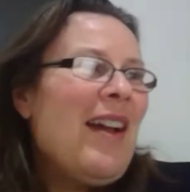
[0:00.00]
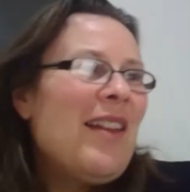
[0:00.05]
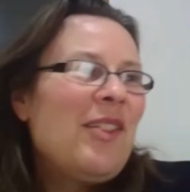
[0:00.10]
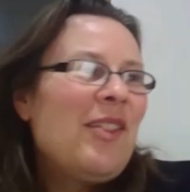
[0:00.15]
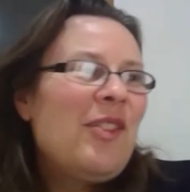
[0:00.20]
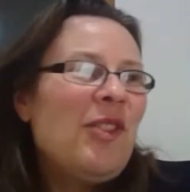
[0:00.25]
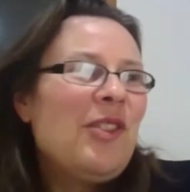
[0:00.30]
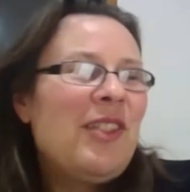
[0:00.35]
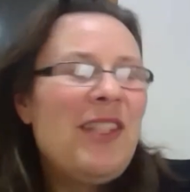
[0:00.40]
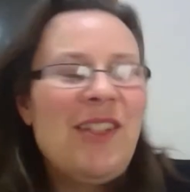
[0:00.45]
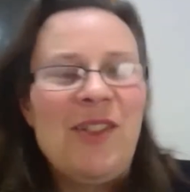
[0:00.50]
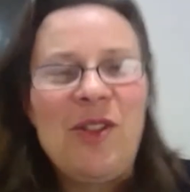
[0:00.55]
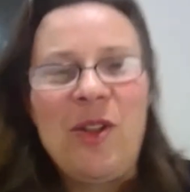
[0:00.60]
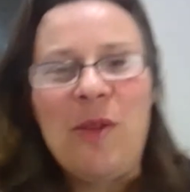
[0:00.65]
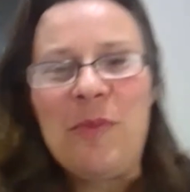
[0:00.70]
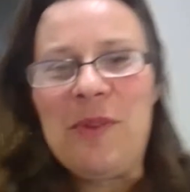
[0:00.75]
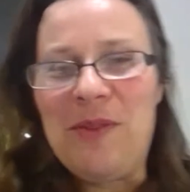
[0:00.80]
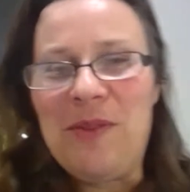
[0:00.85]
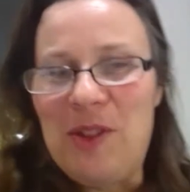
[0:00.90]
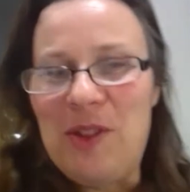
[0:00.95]
just in
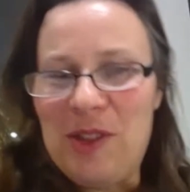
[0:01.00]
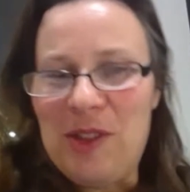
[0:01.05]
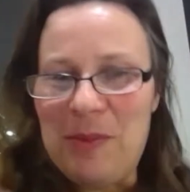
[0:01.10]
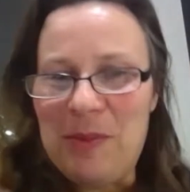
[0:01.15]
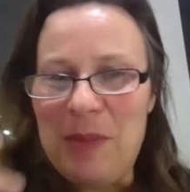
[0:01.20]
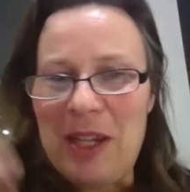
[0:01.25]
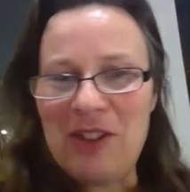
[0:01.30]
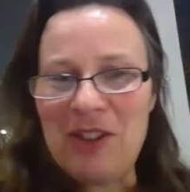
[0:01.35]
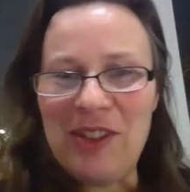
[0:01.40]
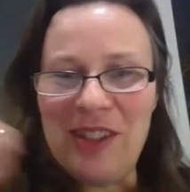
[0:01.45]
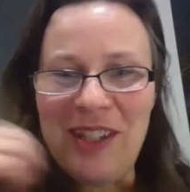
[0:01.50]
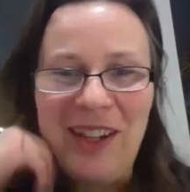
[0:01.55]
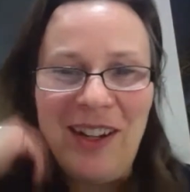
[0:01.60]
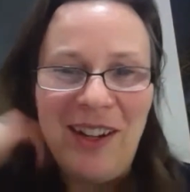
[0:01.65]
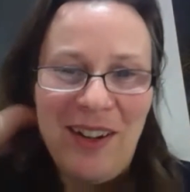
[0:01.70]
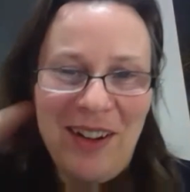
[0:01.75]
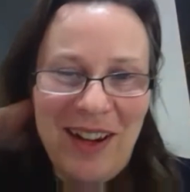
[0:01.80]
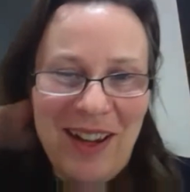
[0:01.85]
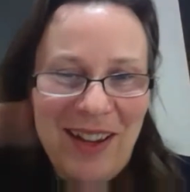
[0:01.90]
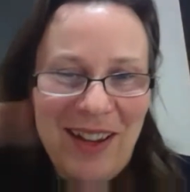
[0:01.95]
terms of, you just mentioned
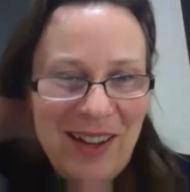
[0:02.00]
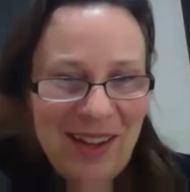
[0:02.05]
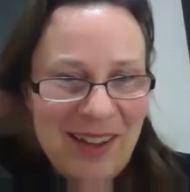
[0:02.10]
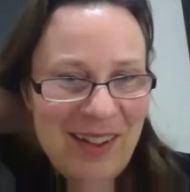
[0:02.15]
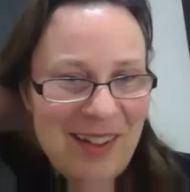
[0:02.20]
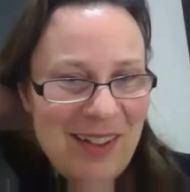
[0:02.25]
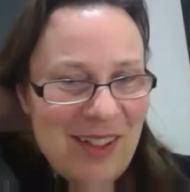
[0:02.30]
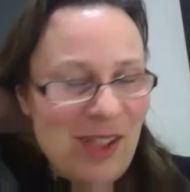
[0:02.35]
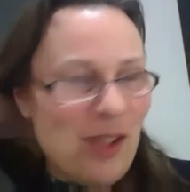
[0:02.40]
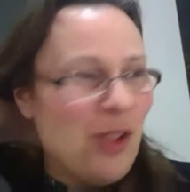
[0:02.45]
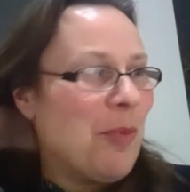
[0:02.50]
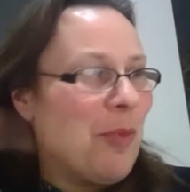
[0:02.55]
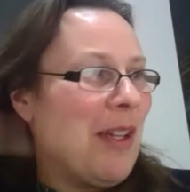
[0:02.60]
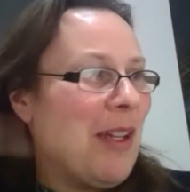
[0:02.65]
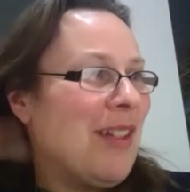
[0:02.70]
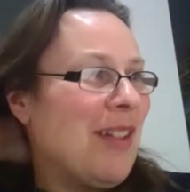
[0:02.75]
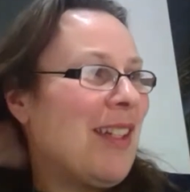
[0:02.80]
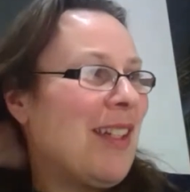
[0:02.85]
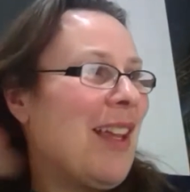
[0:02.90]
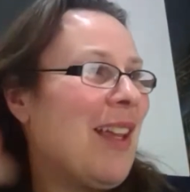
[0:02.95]
there, Deirdre,
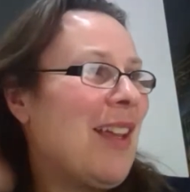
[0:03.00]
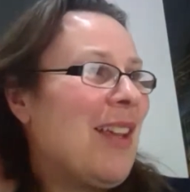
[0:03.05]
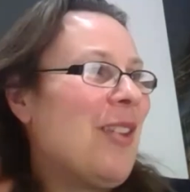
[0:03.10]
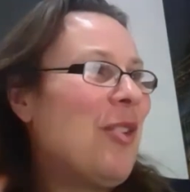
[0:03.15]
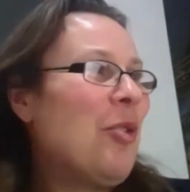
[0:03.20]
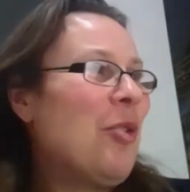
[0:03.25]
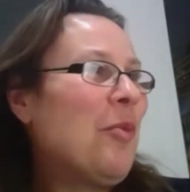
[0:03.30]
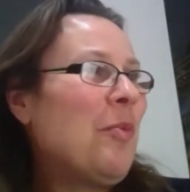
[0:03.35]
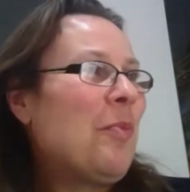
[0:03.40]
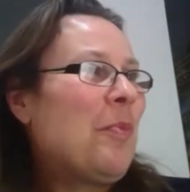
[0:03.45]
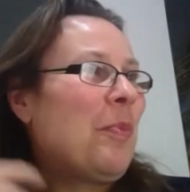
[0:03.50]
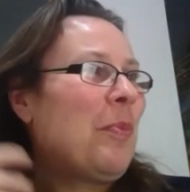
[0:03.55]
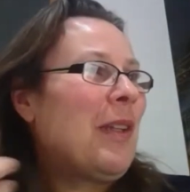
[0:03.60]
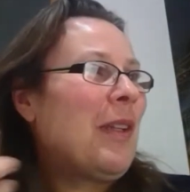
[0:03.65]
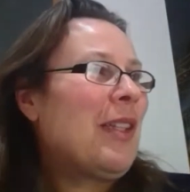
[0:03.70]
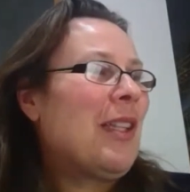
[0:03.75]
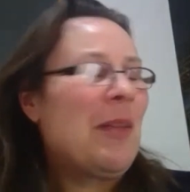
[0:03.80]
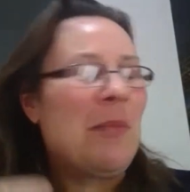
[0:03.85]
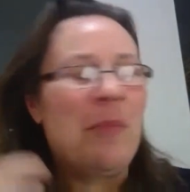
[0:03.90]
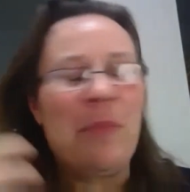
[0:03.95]
about you know,
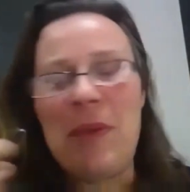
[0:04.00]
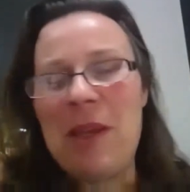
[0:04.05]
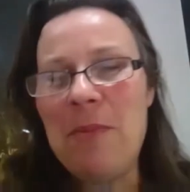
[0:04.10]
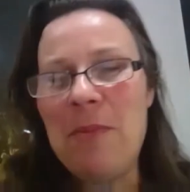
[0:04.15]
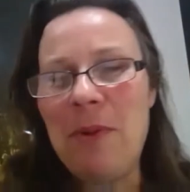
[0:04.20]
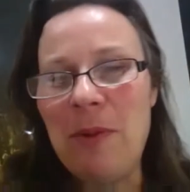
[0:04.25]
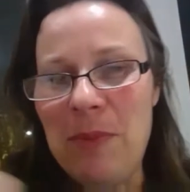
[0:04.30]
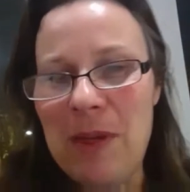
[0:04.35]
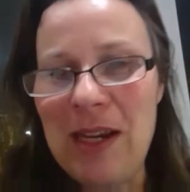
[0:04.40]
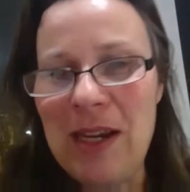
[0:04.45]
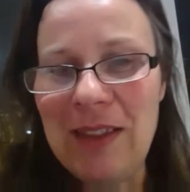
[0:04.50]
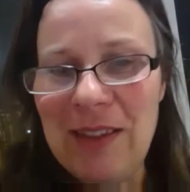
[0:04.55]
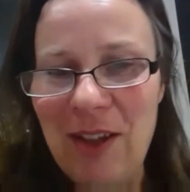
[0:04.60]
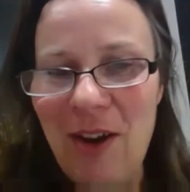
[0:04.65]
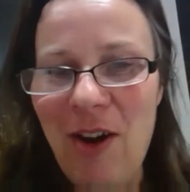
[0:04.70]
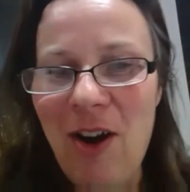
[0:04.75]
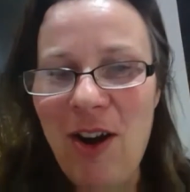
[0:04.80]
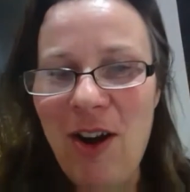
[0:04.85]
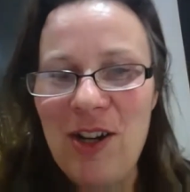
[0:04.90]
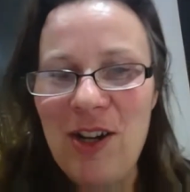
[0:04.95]
people being at
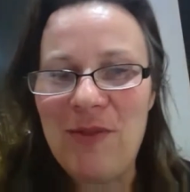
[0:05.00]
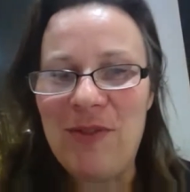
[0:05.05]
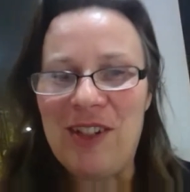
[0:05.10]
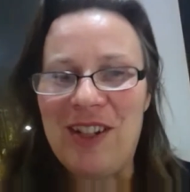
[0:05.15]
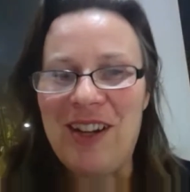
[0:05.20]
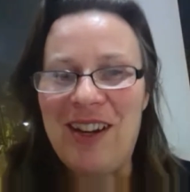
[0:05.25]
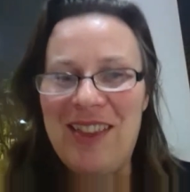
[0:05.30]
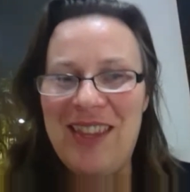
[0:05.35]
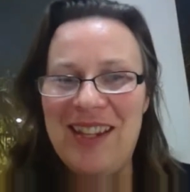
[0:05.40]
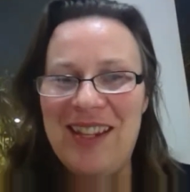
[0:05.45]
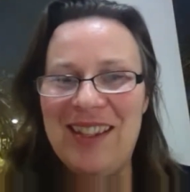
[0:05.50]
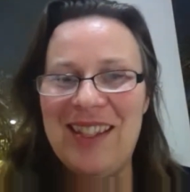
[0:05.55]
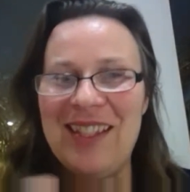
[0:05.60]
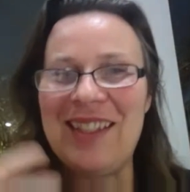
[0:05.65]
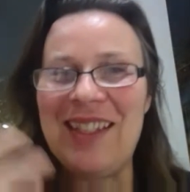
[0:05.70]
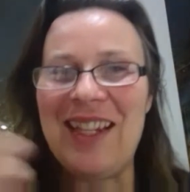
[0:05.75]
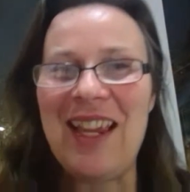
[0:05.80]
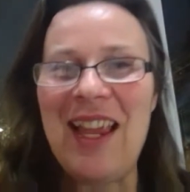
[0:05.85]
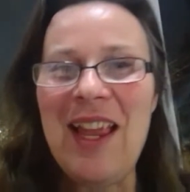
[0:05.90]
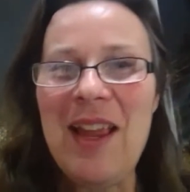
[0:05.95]
the heart of it, and I think
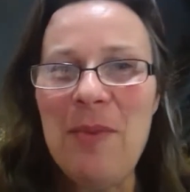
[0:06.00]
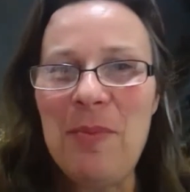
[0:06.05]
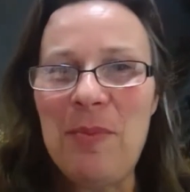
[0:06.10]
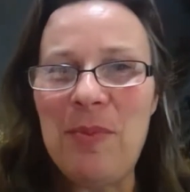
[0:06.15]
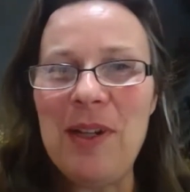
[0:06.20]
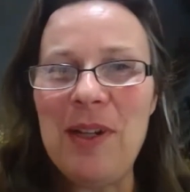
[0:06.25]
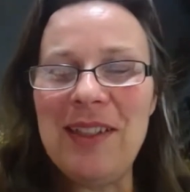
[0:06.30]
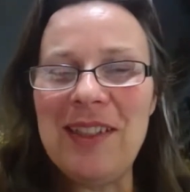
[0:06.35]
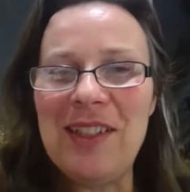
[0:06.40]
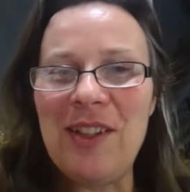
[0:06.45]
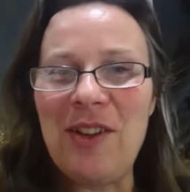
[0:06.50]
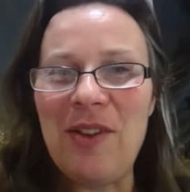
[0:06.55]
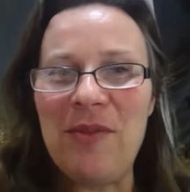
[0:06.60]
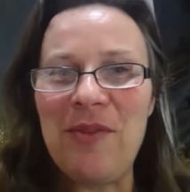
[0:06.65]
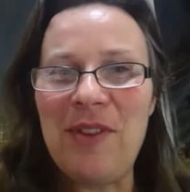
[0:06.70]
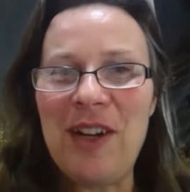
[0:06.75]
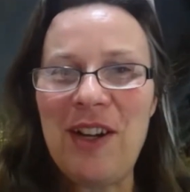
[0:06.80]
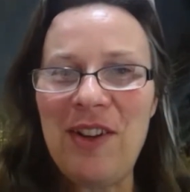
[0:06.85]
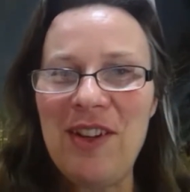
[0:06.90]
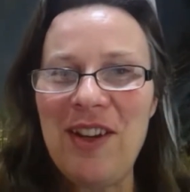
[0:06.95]
this brings us
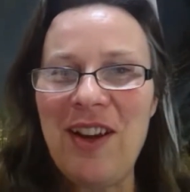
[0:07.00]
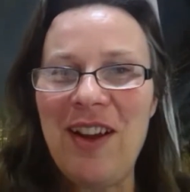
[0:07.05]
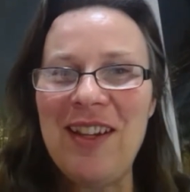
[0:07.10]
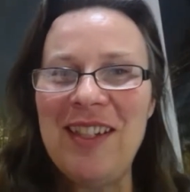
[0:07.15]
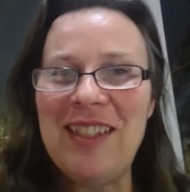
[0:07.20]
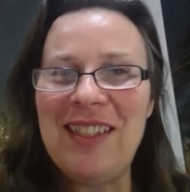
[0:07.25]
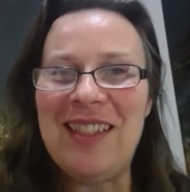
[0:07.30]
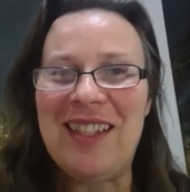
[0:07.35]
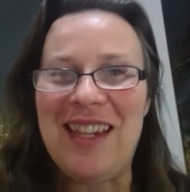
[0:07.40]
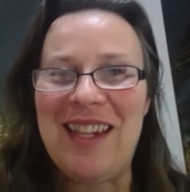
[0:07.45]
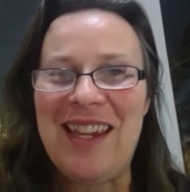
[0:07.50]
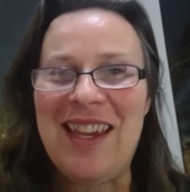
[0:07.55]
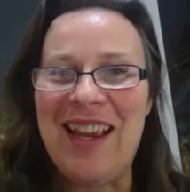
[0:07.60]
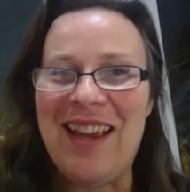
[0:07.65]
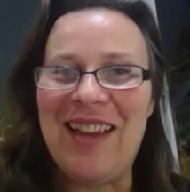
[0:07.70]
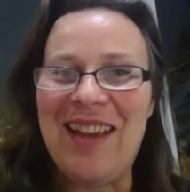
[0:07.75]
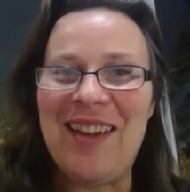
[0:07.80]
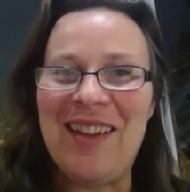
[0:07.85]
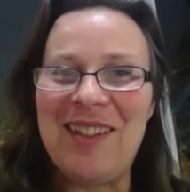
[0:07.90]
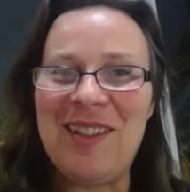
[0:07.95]
on very nicely
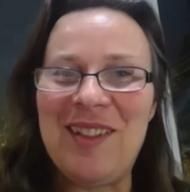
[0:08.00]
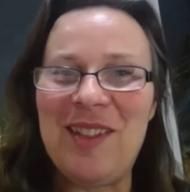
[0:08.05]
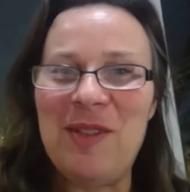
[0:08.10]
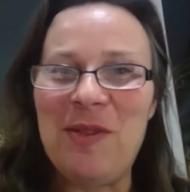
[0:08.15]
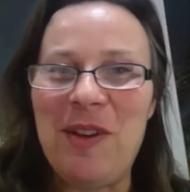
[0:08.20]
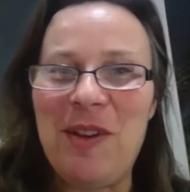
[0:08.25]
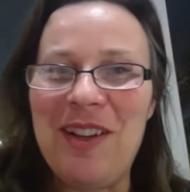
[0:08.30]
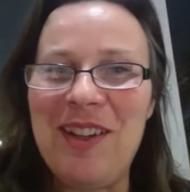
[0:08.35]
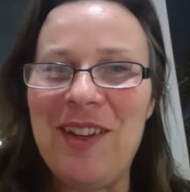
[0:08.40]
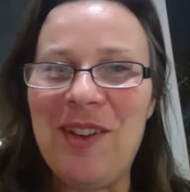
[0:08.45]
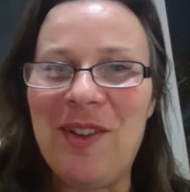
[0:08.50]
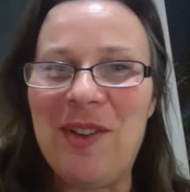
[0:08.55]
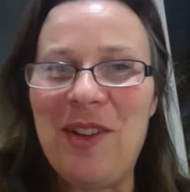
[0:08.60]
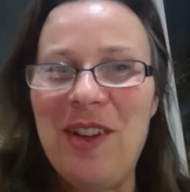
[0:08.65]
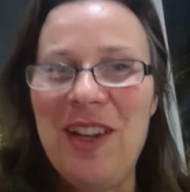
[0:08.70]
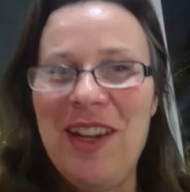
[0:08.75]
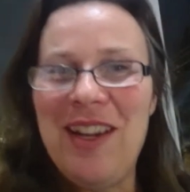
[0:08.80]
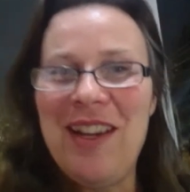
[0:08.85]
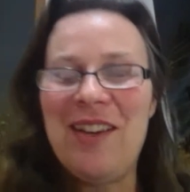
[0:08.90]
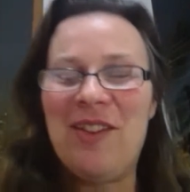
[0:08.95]
to
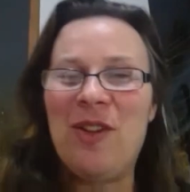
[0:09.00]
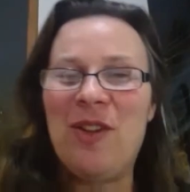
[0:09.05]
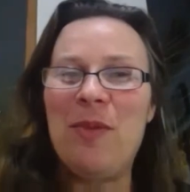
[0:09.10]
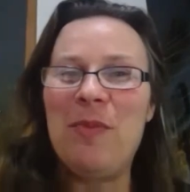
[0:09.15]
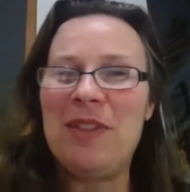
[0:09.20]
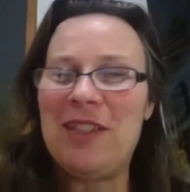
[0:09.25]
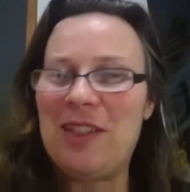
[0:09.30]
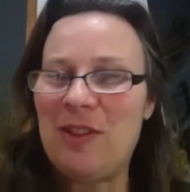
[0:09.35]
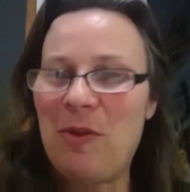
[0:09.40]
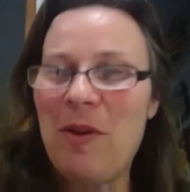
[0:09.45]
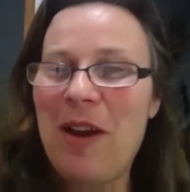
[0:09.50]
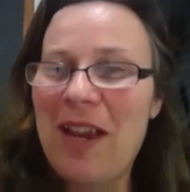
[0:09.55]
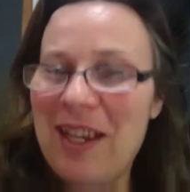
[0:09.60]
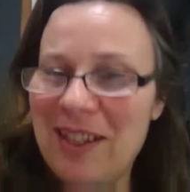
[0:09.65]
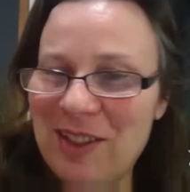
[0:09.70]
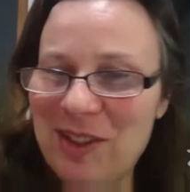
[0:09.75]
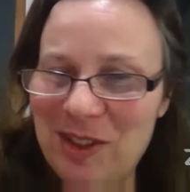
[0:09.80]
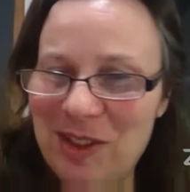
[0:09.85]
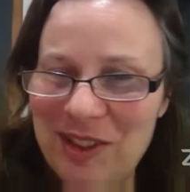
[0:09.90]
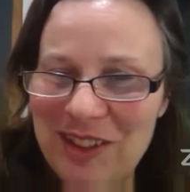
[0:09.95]
your Dermot's
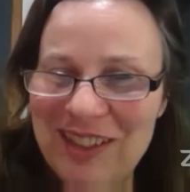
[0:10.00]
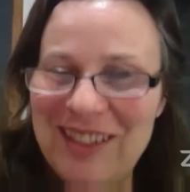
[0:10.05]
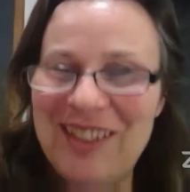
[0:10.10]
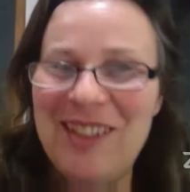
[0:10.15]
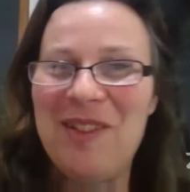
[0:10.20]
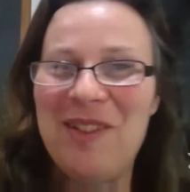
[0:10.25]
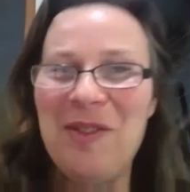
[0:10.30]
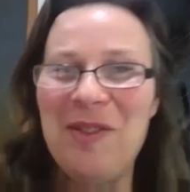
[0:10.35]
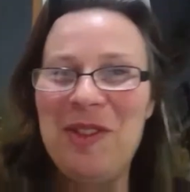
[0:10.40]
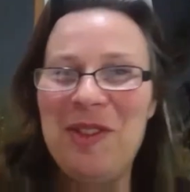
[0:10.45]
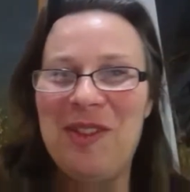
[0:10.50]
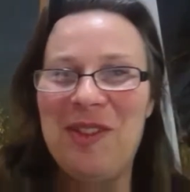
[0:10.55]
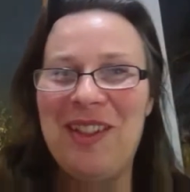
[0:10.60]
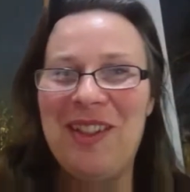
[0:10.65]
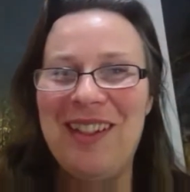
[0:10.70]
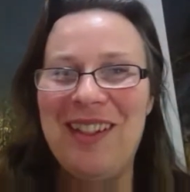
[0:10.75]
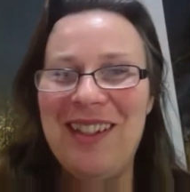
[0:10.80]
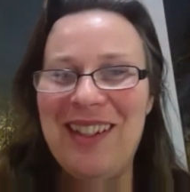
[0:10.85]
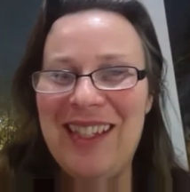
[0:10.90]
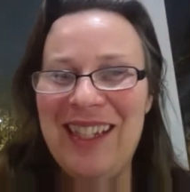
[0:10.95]
questions. You know, Oh, the
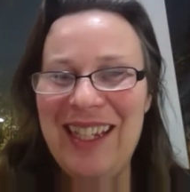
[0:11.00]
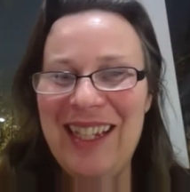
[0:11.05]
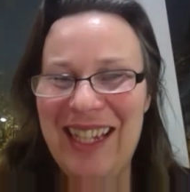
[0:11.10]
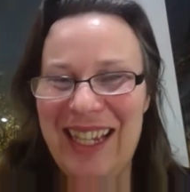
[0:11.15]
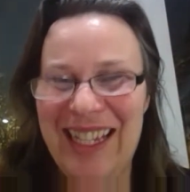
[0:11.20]
questions!